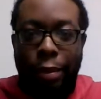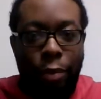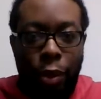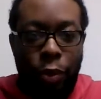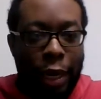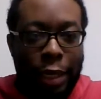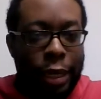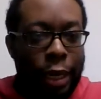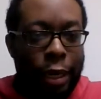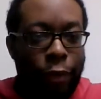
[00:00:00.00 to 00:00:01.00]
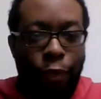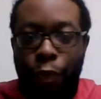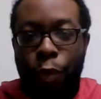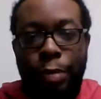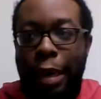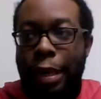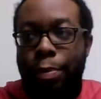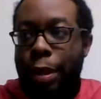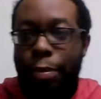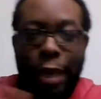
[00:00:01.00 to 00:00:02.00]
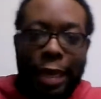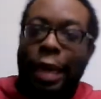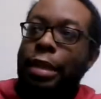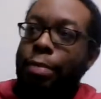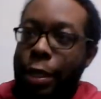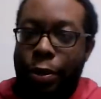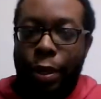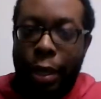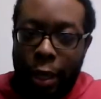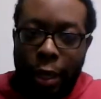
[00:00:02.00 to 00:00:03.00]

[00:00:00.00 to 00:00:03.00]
Grady Jarrett was about to put Brady out of his misery.